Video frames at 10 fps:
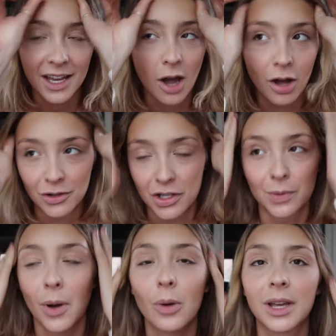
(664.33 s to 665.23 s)
an
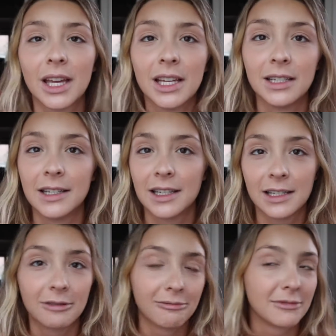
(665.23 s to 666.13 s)

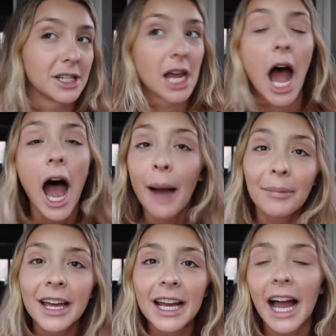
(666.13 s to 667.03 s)
unspoken
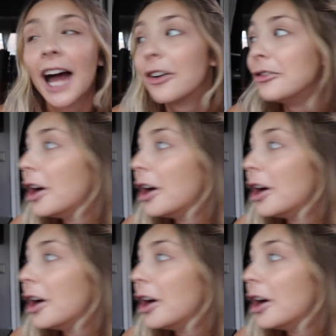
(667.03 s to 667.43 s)
topic. I don't